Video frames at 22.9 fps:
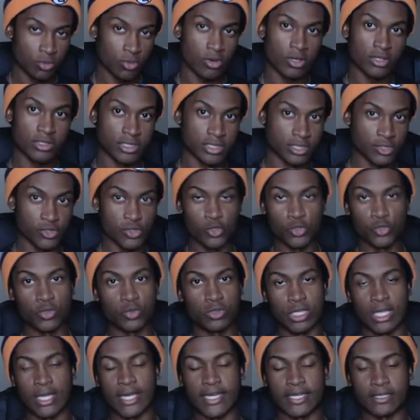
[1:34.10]
want to do
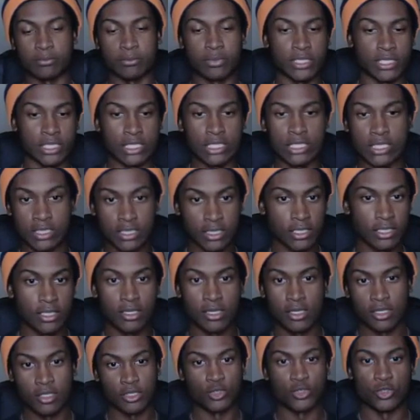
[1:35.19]
like a big,
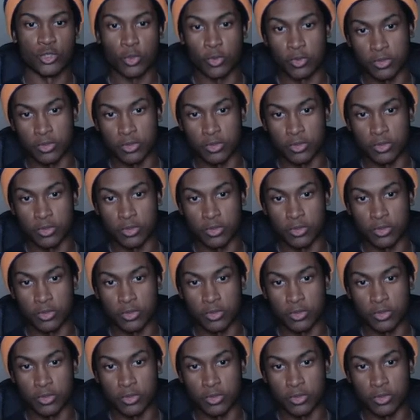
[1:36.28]
you know,